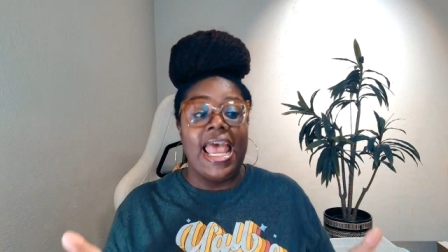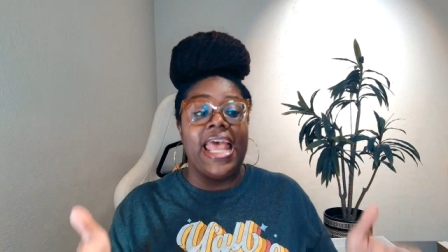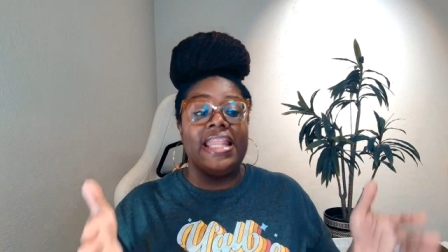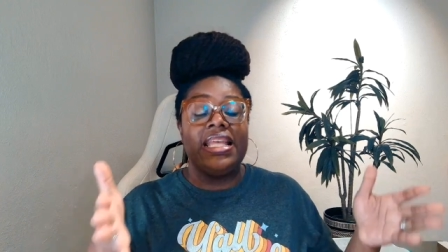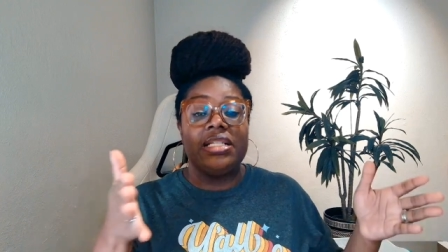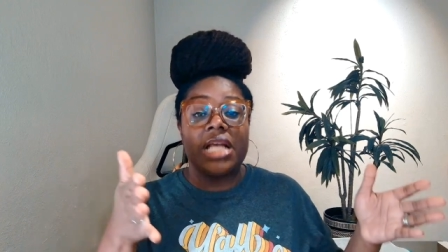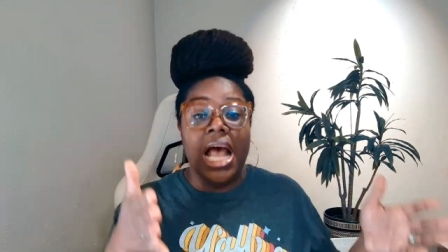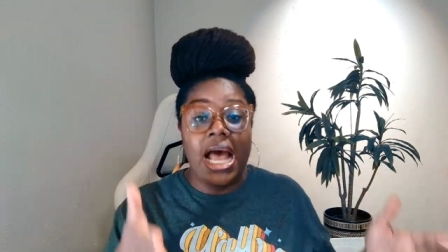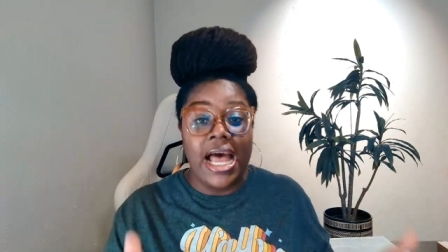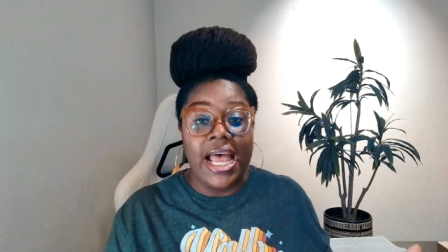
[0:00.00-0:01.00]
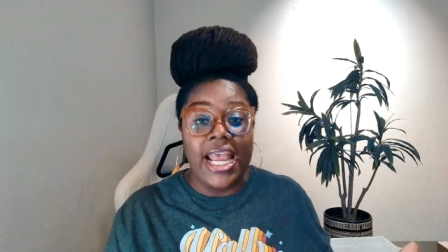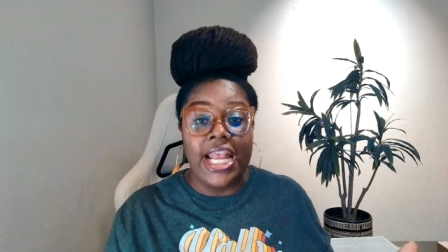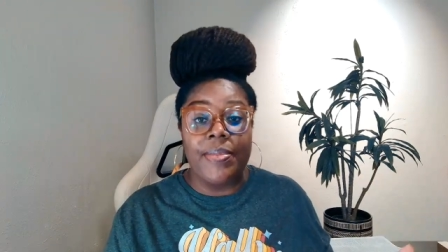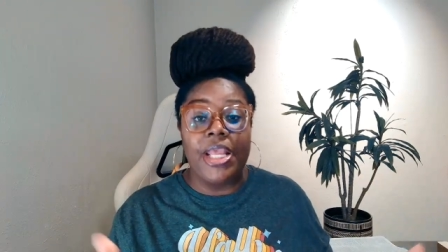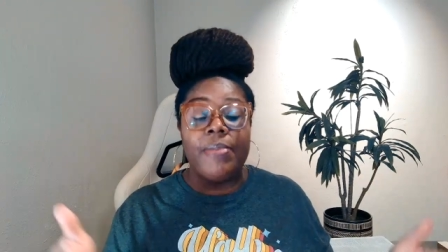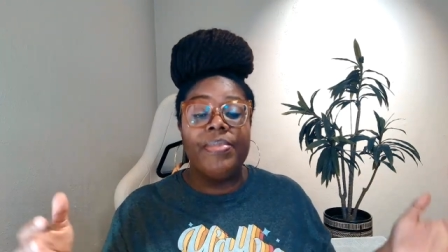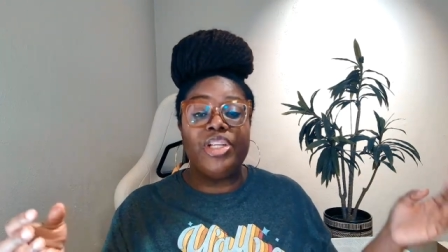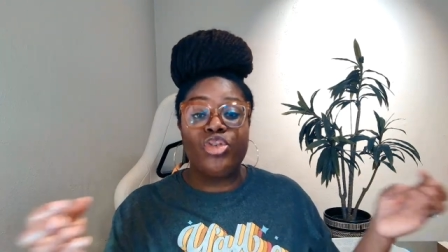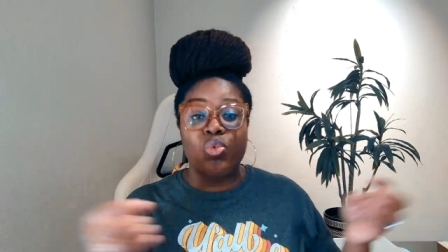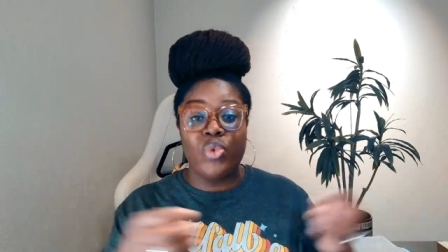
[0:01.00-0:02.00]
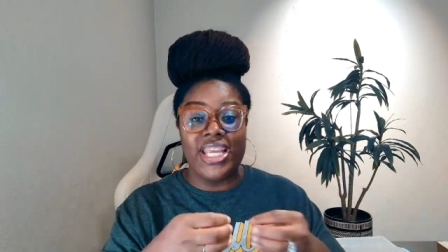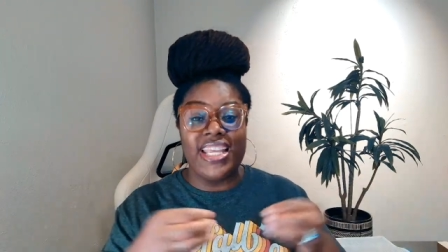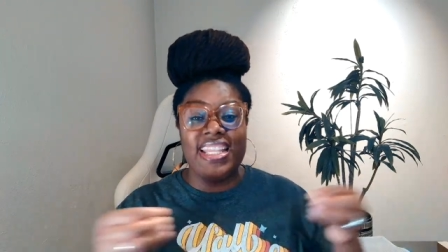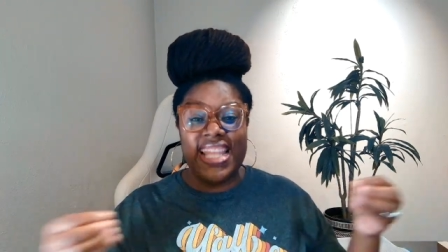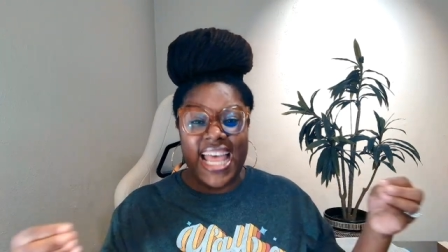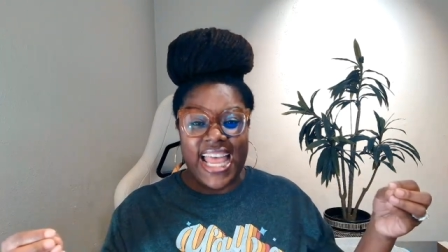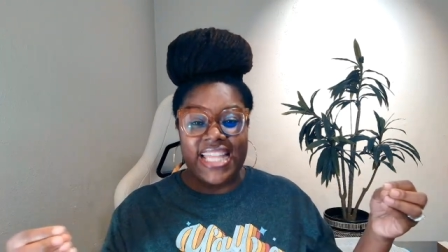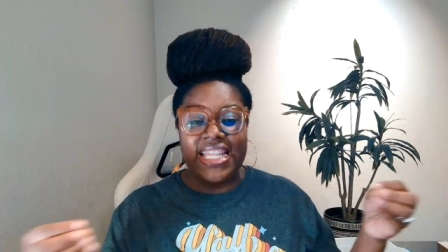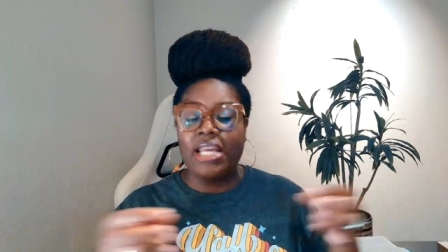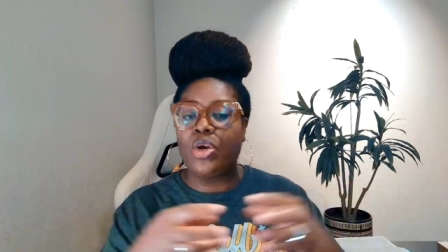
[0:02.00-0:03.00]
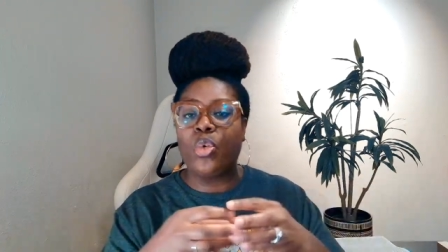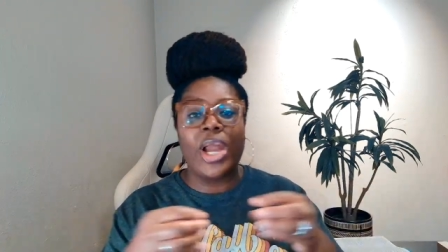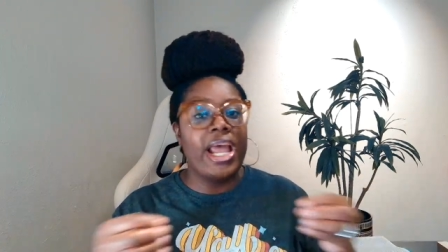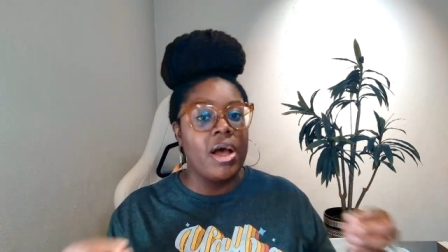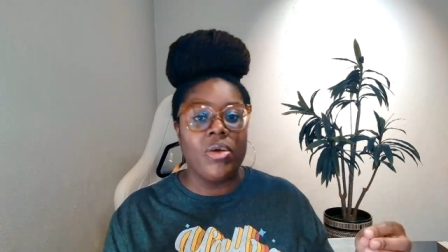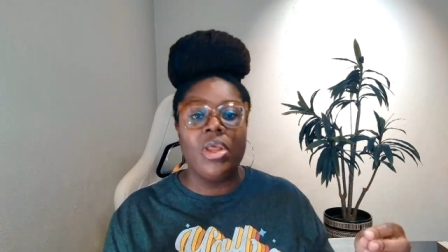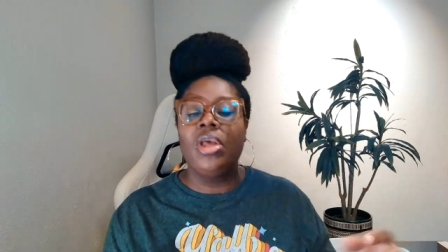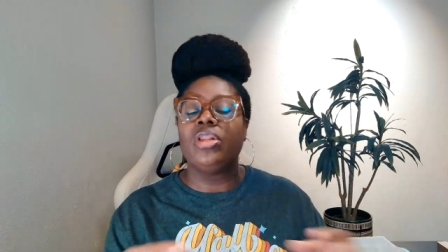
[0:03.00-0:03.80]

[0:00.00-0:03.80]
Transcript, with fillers: and the time in between that, that ground.